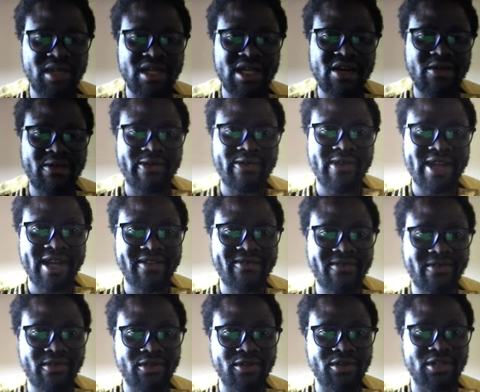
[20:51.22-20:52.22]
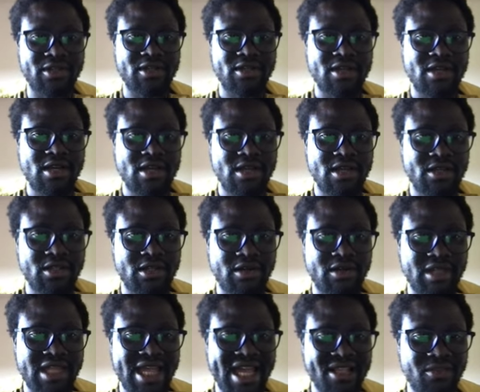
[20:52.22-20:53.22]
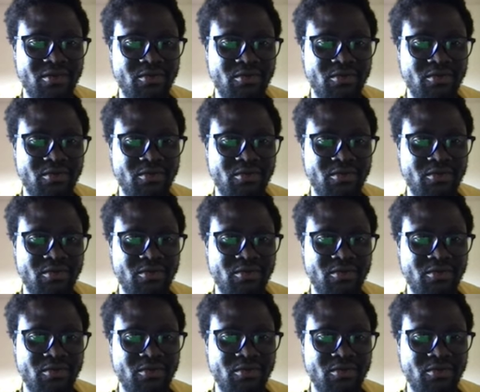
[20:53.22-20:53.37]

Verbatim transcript: that we read first. So I would like to